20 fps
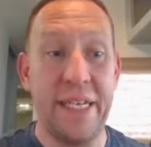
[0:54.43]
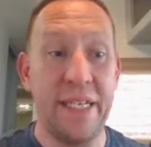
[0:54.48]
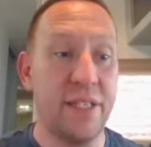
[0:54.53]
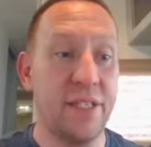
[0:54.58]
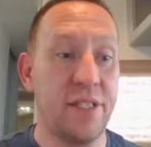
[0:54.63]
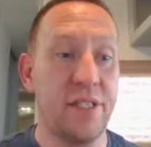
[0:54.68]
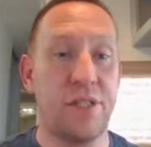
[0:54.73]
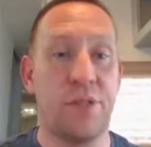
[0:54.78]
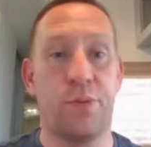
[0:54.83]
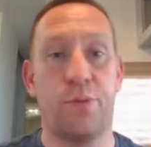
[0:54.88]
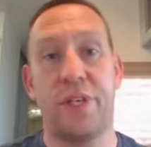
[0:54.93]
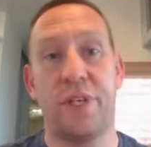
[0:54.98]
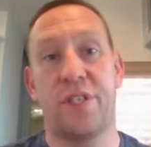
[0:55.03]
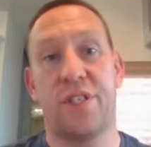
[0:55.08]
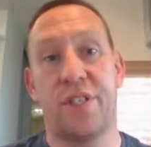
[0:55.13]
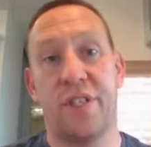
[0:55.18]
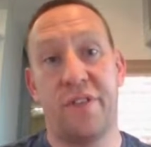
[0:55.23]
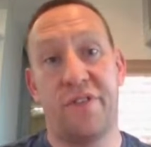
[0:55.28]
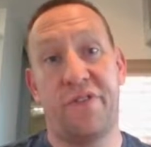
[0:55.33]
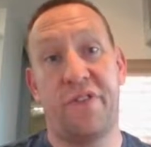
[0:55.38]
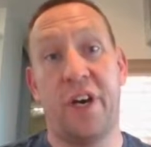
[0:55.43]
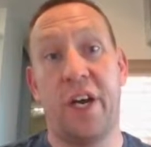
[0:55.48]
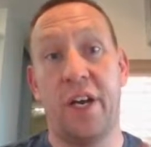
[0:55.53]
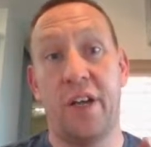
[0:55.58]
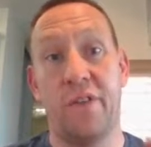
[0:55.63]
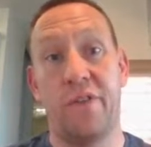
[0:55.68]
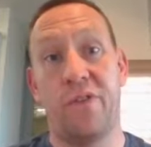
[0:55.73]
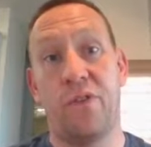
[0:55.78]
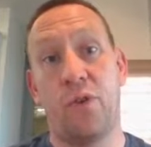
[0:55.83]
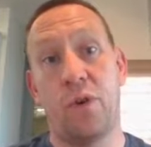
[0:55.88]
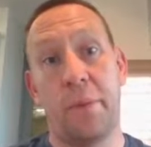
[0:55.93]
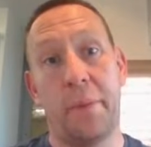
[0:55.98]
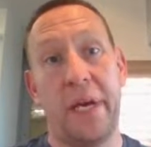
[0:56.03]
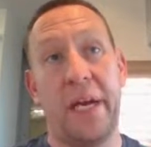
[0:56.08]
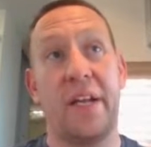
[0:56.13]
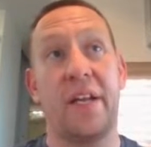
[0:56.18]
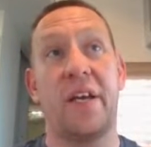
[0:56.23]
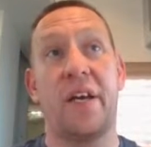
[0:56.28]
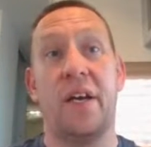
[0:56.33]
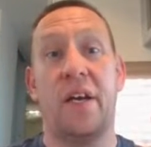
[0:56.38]
need to switch the file
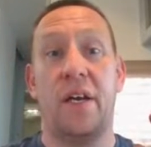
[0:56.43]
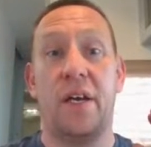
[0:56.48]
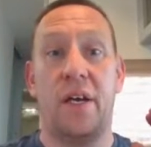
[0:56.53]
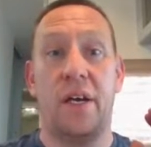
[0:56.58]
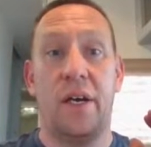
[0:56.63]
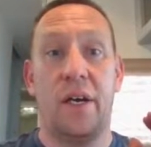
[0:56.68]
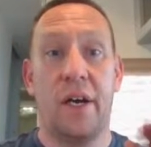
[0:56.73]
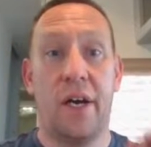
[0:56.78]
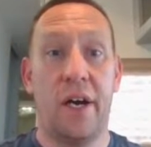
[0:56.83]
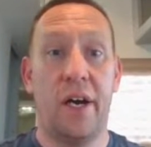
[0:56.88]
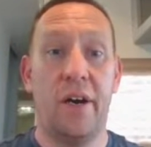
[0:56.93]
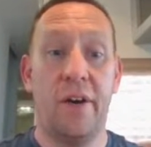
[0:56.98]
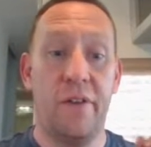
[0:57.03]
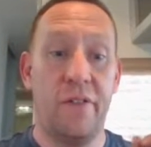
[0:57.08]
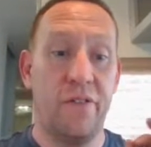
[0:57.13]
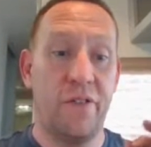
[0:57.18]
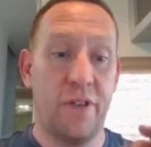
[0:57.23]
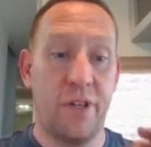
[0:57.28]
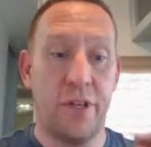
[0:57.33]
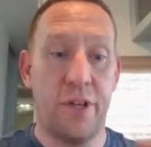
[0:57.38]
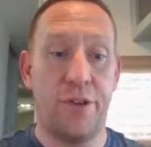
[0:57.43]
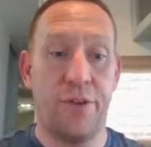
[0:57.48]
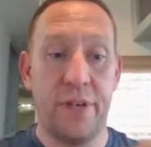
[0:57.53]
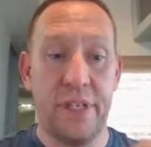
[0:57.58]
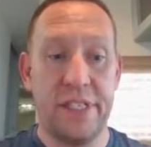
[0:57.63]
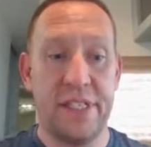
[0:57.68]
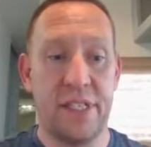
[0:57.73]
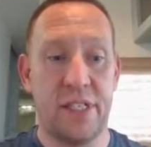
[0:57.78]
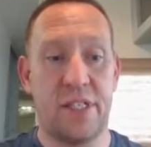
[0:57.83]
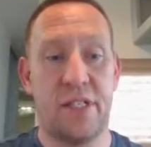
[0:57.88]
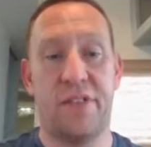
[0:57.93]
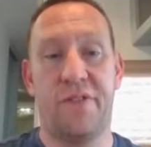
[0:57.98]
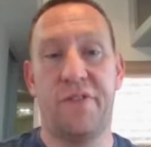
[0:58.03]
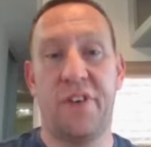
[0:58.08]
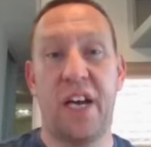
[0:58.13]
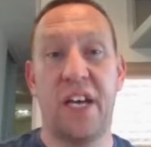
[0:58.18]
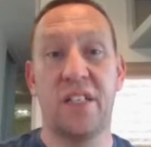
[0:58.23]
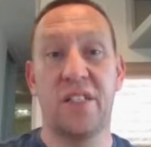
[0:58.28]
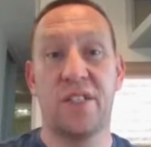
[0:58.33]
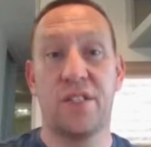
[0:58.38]
format of the 360
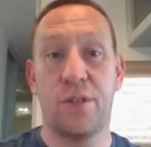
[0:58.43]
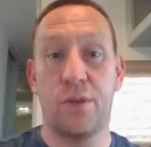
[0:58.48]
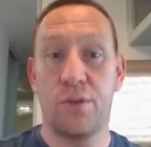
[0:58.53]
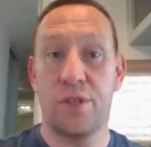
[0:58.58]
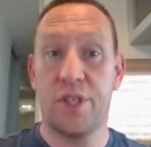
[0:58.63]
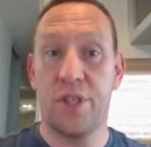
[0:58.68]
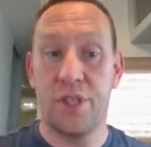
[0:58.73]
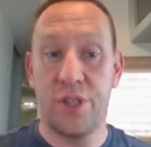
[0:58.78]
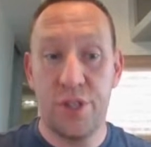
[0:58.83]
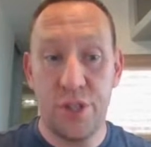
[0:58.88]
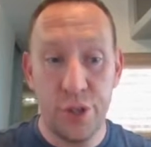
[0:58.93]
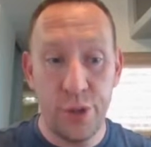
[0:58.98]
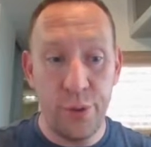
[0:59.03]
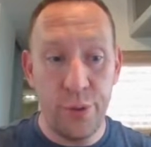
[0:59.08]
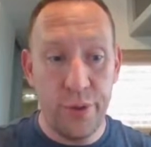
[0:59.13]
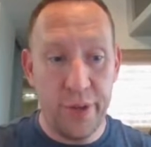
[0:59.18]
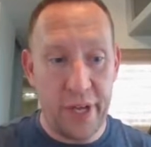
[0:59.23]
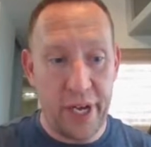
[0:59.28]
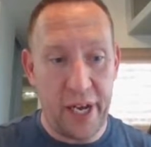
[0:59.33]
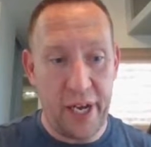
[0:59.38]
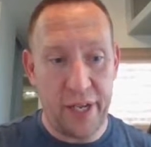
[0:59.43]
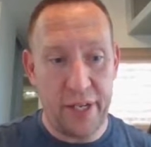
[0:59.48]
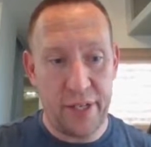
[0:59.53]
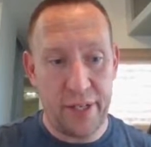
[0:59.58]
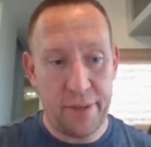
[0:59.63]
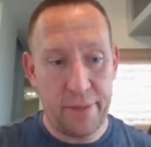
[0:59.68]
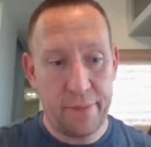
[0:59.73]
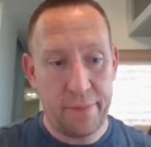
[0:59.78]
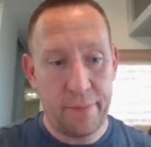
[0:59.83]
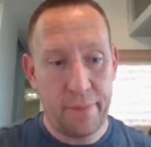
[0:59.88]
files. So to do that,